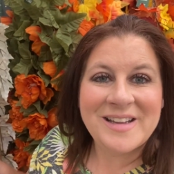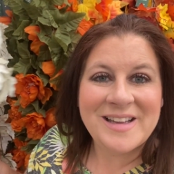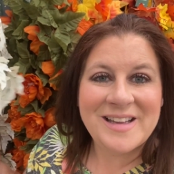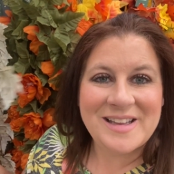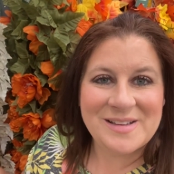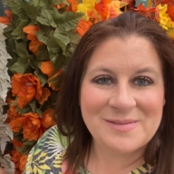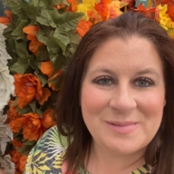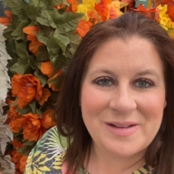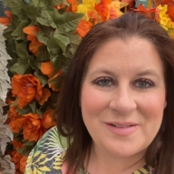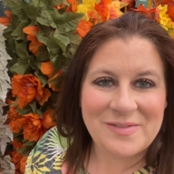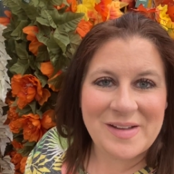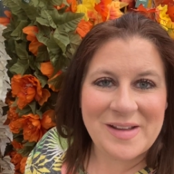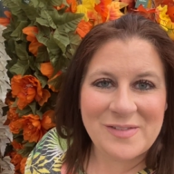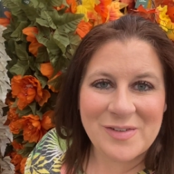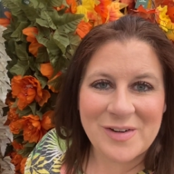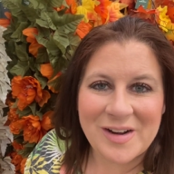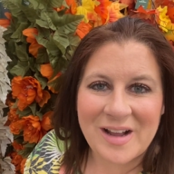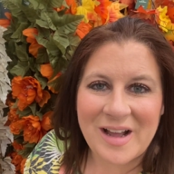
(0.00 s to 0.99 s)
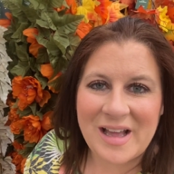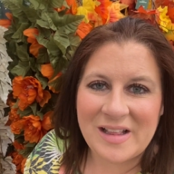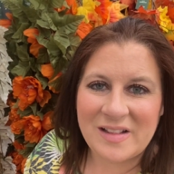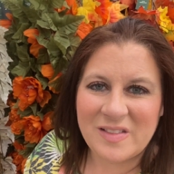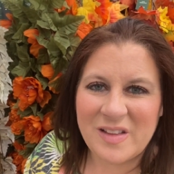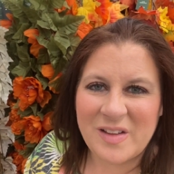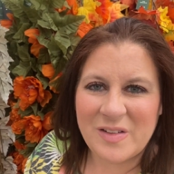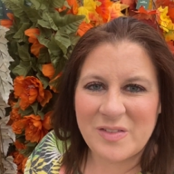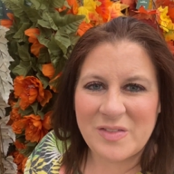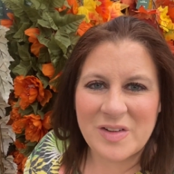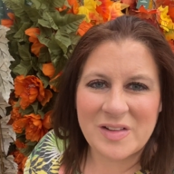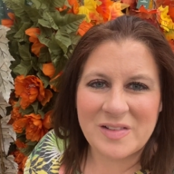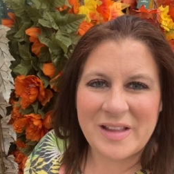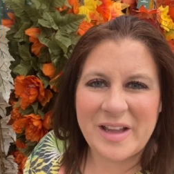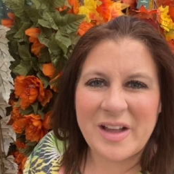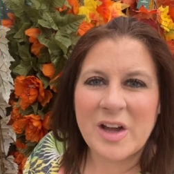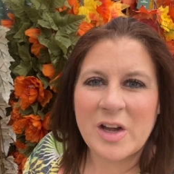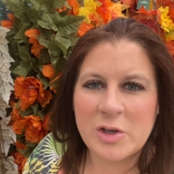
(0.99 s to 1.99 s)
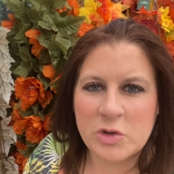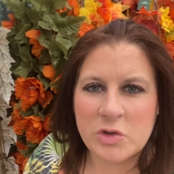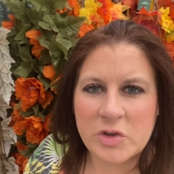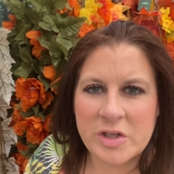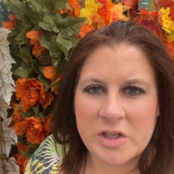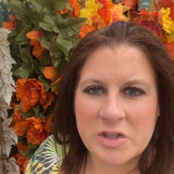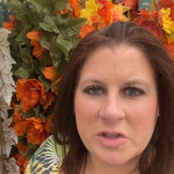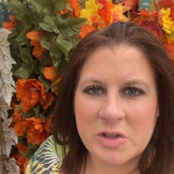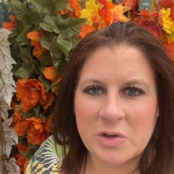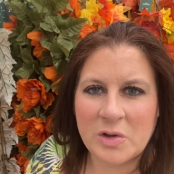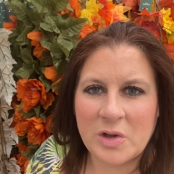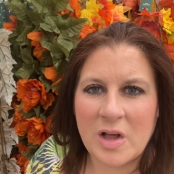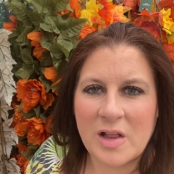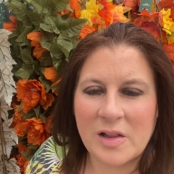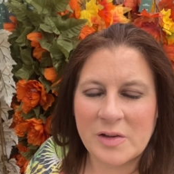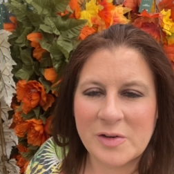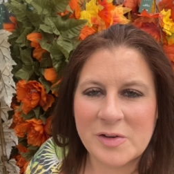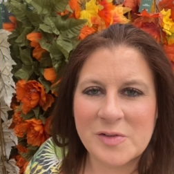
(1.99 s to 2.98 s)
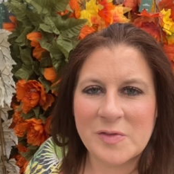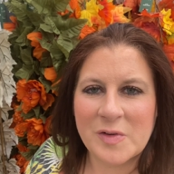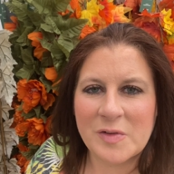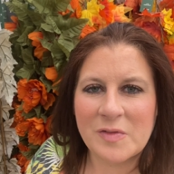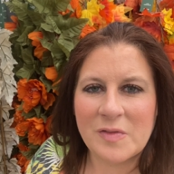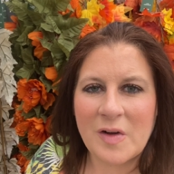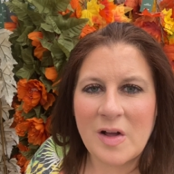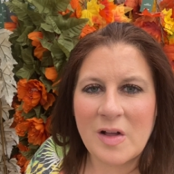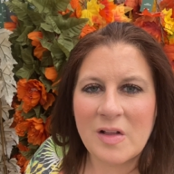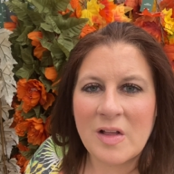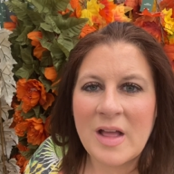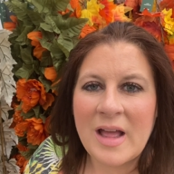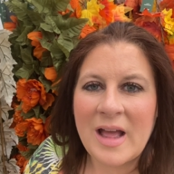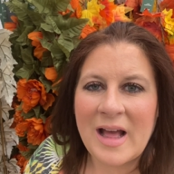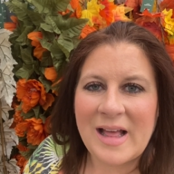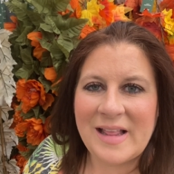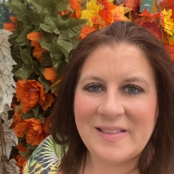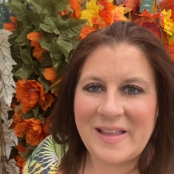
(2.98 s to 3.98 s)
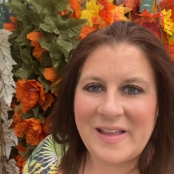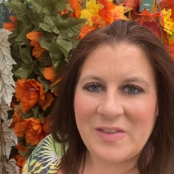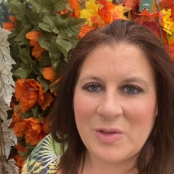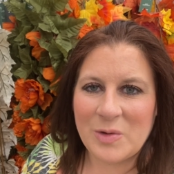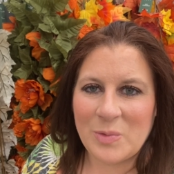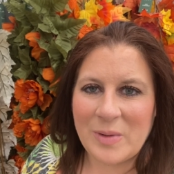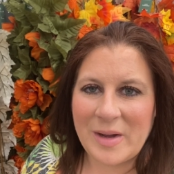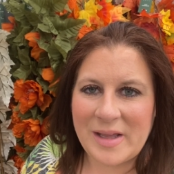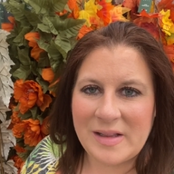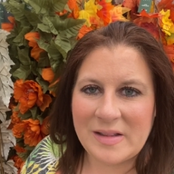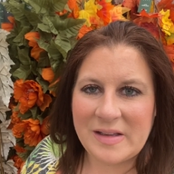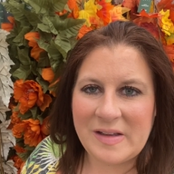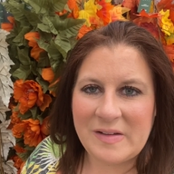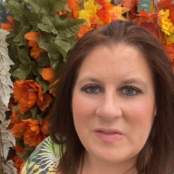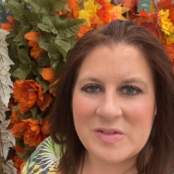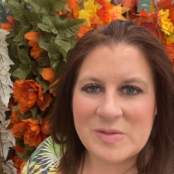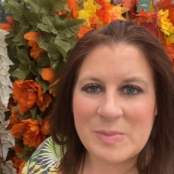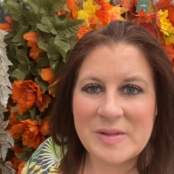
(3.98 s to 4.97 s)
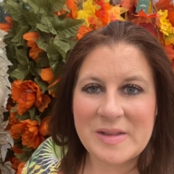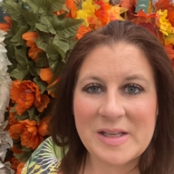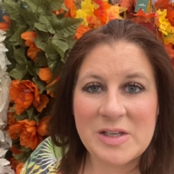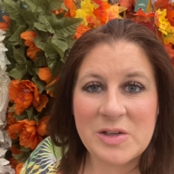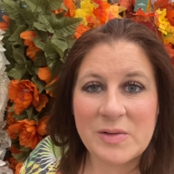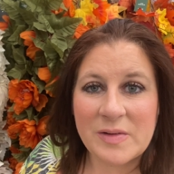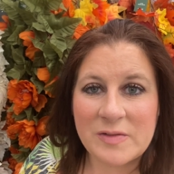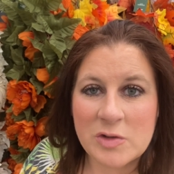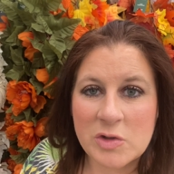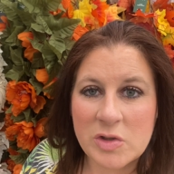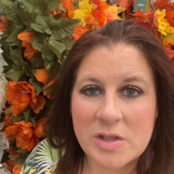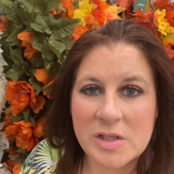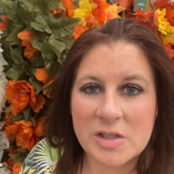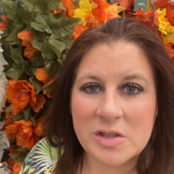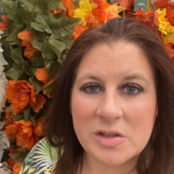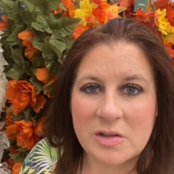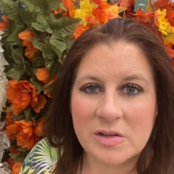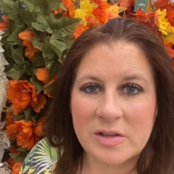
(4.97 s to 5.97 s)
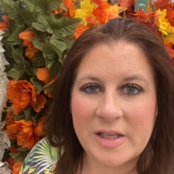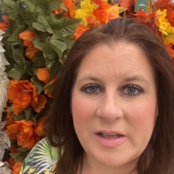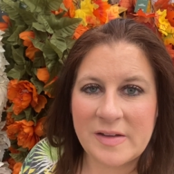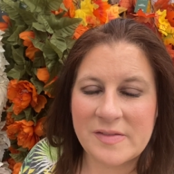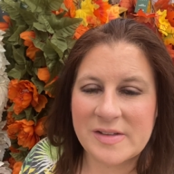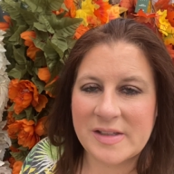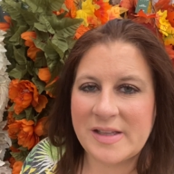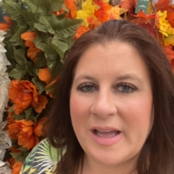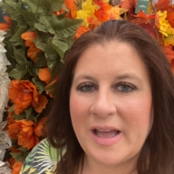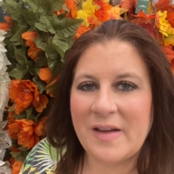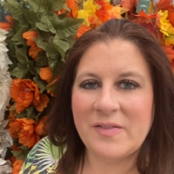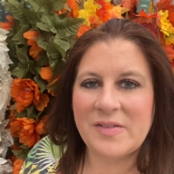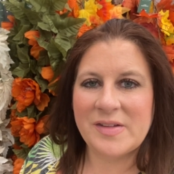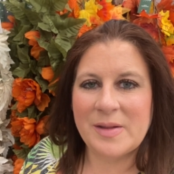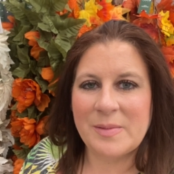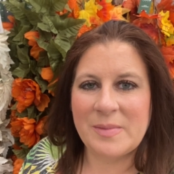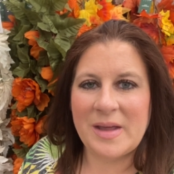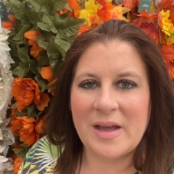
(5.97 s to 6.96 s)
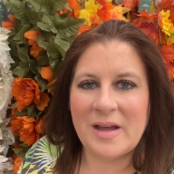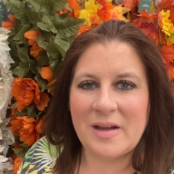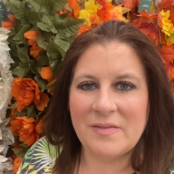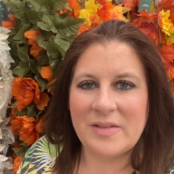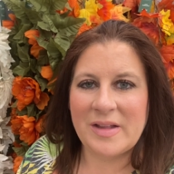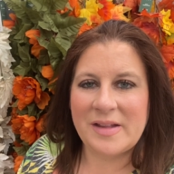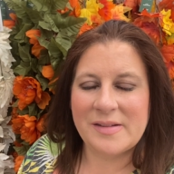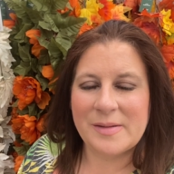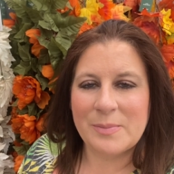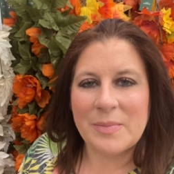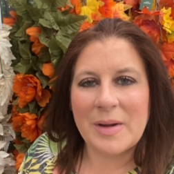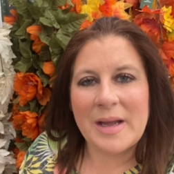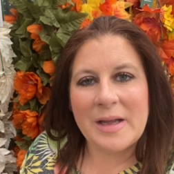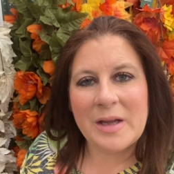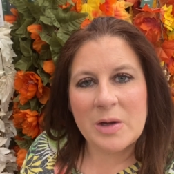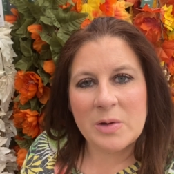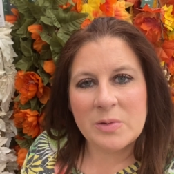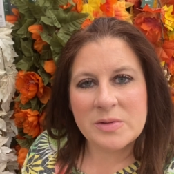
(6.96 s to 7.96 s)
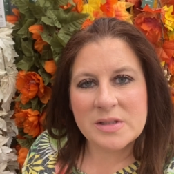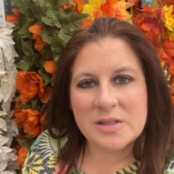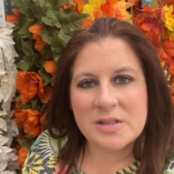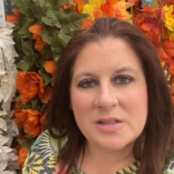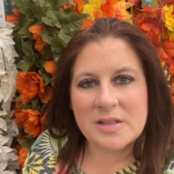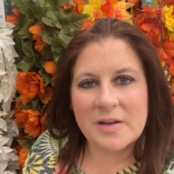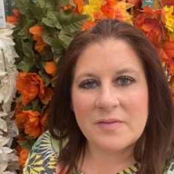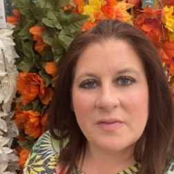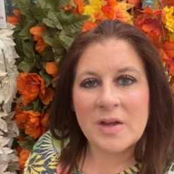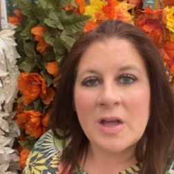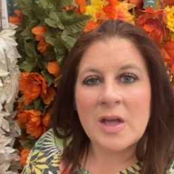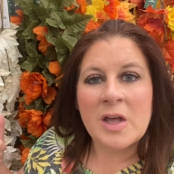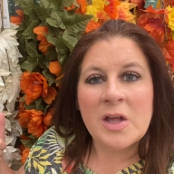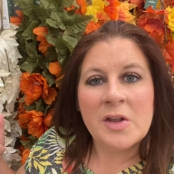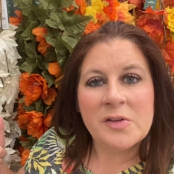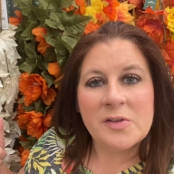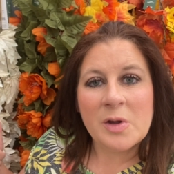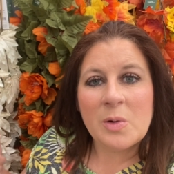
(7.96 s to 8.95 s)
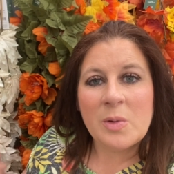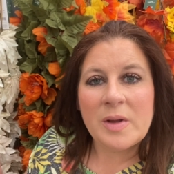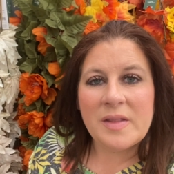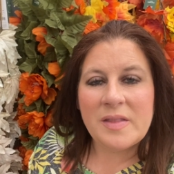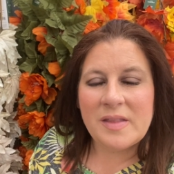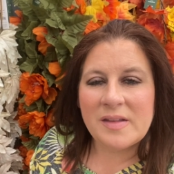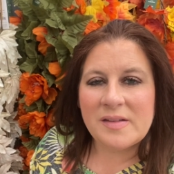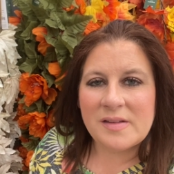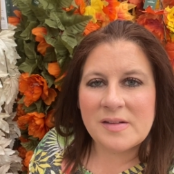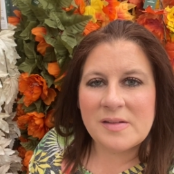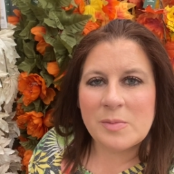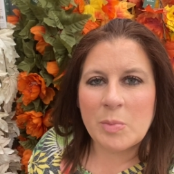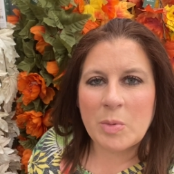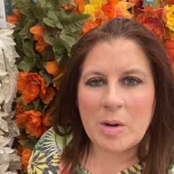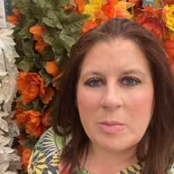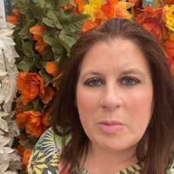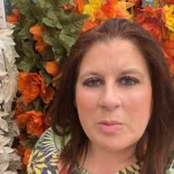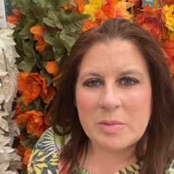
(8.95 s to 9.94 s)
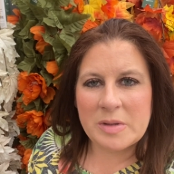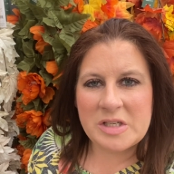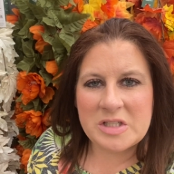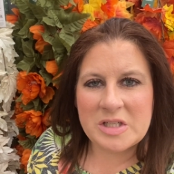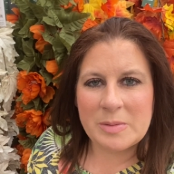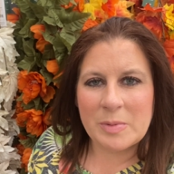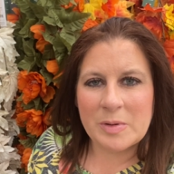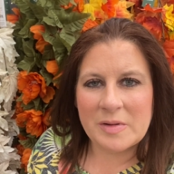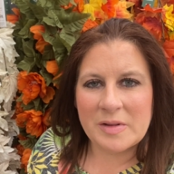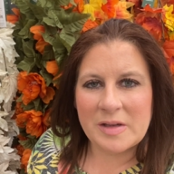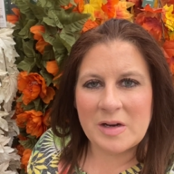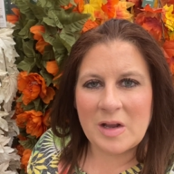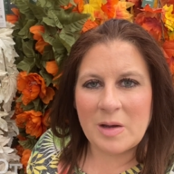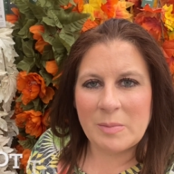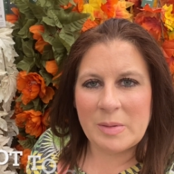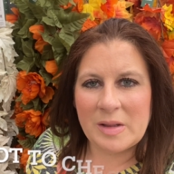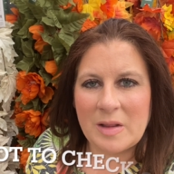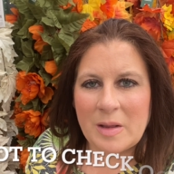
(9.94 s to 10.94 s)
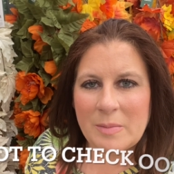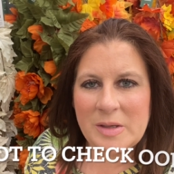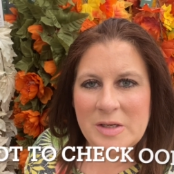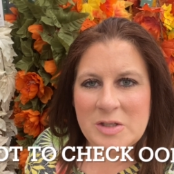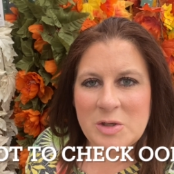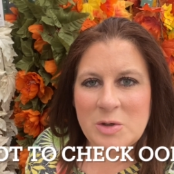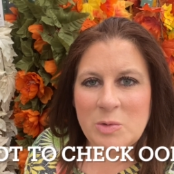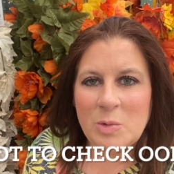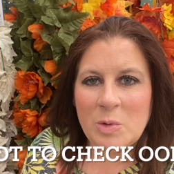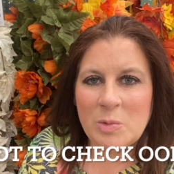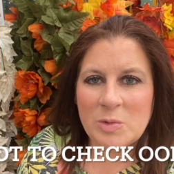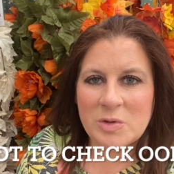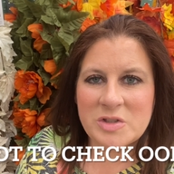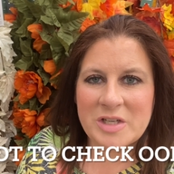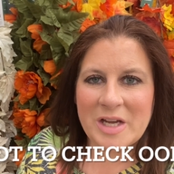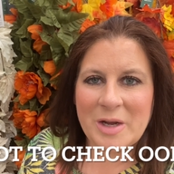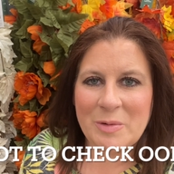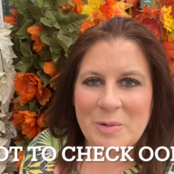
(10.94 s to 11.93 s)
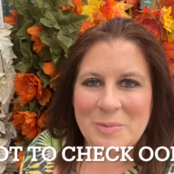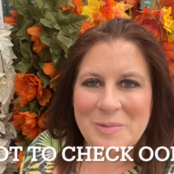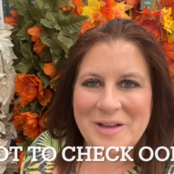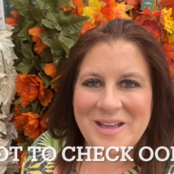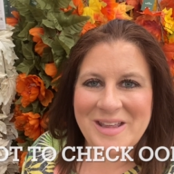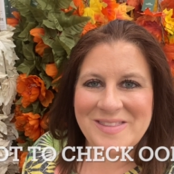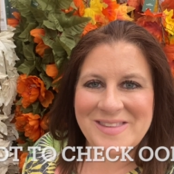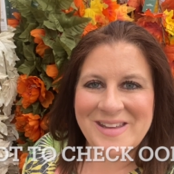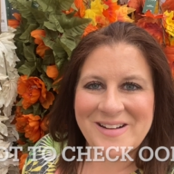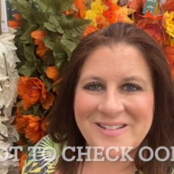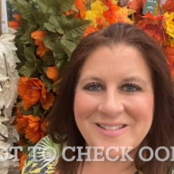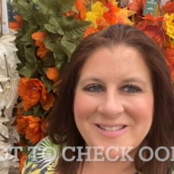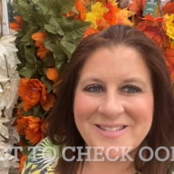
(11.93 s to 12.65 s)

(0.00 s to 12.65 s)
is my favorite. I love like untraditional colors for fall. I like the white leaves, but they do have traditional leaves and they have some that have like some pine cones and stuff. So this is probably cheaper than Hobby Lobby too. We'll check when we get there.